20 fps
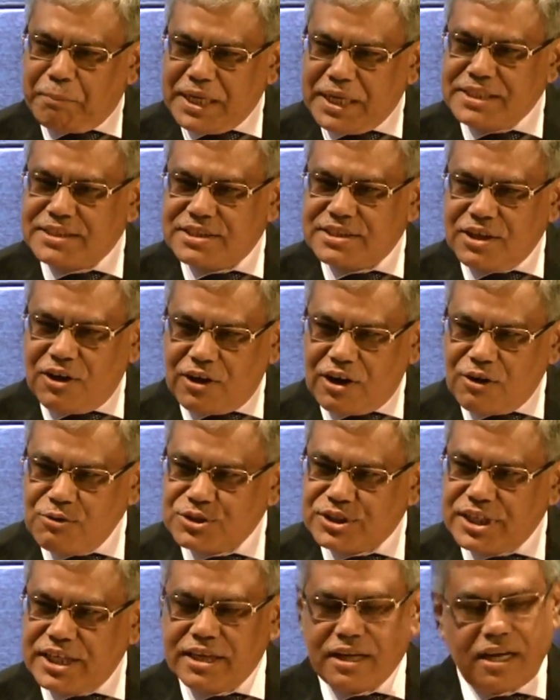place or
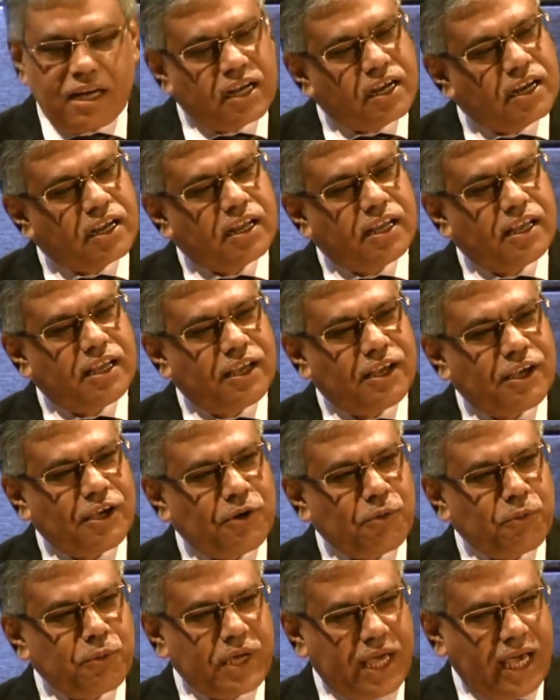outside Calcutta,
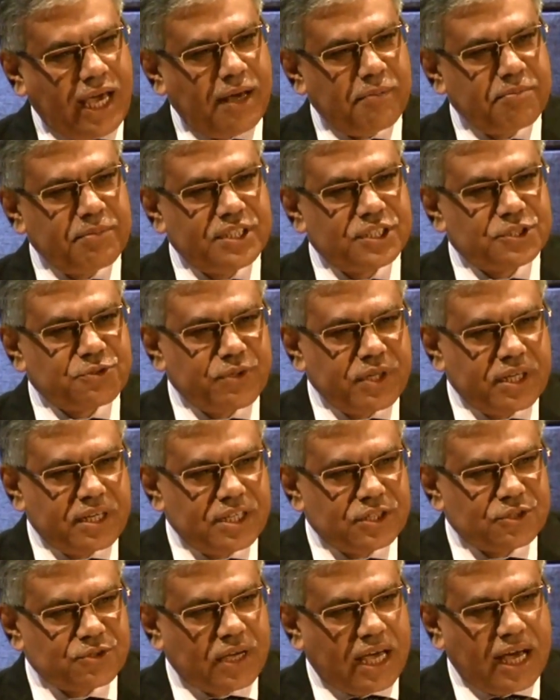we have this
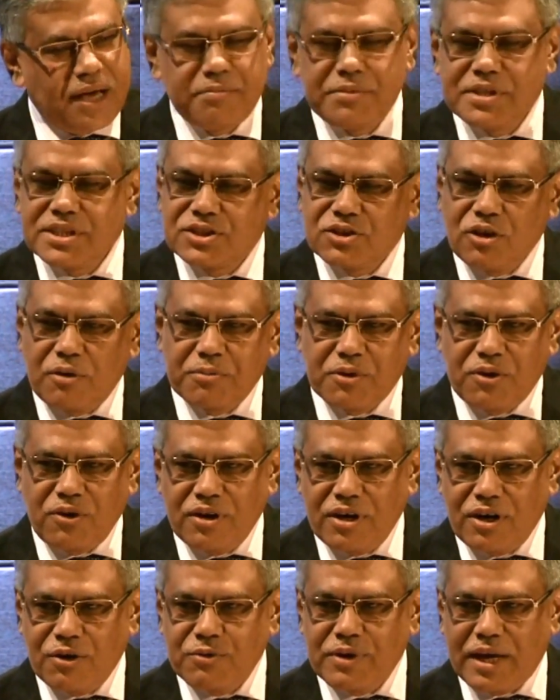weakness, we have this soft
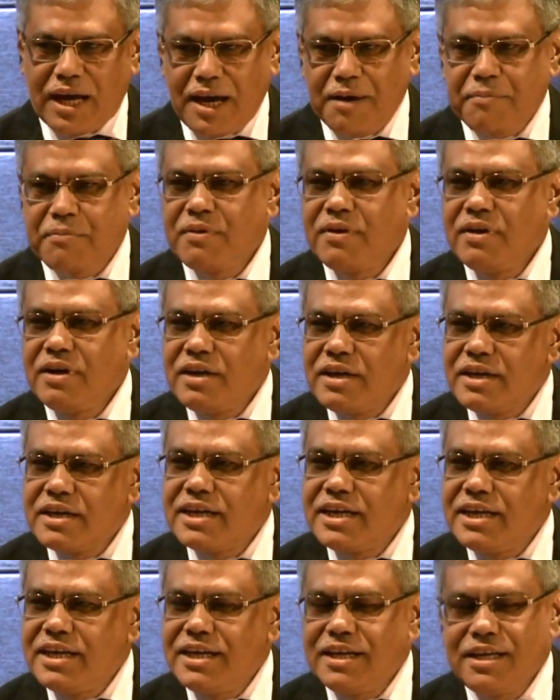corner, we have
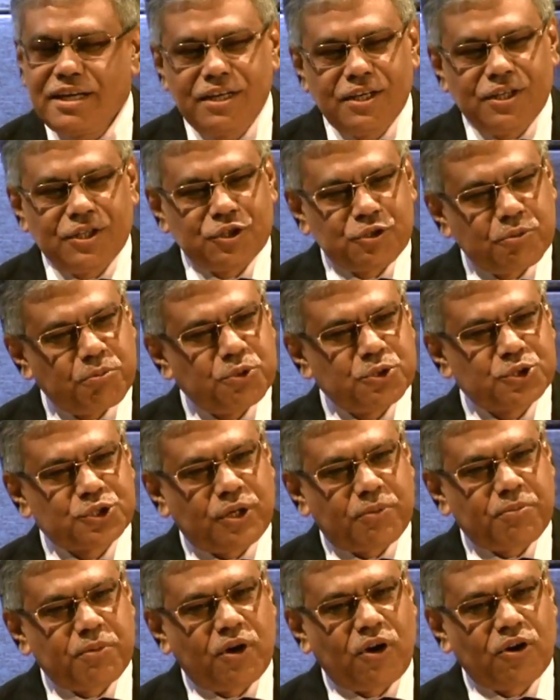really to
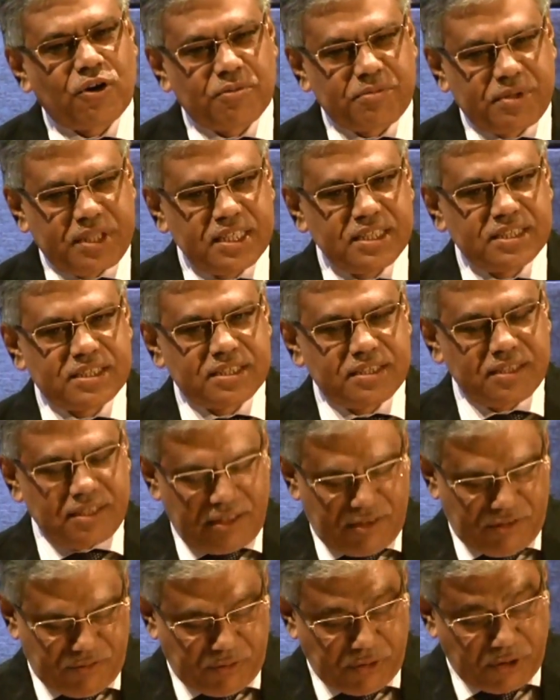boast of a lot of
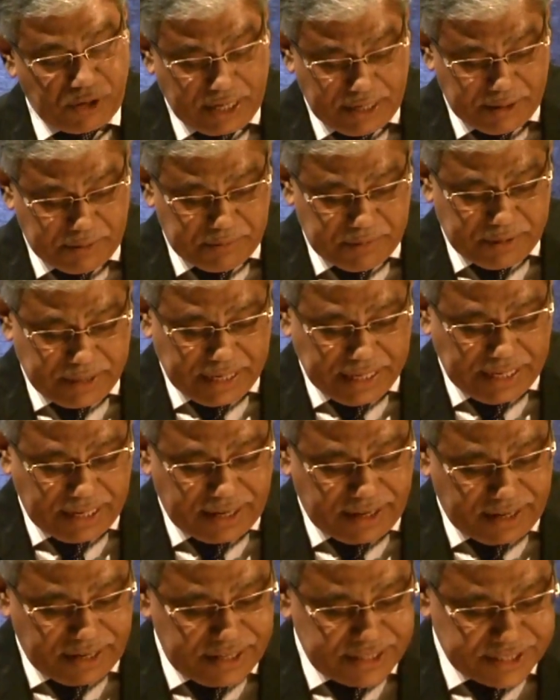things for
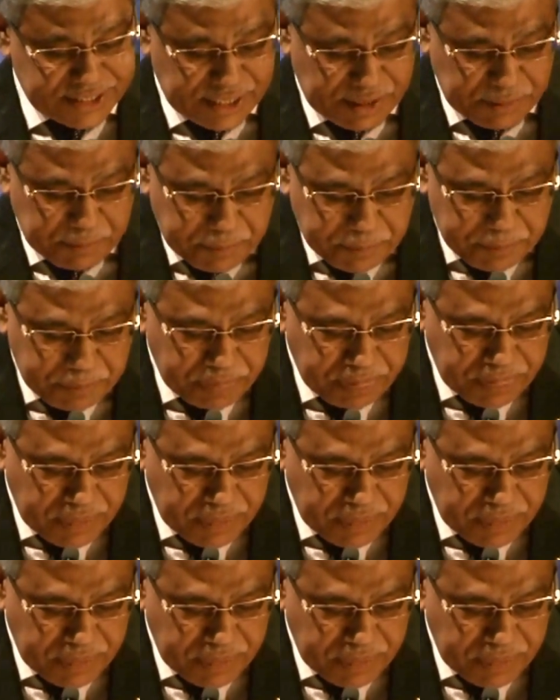Calcutta itself.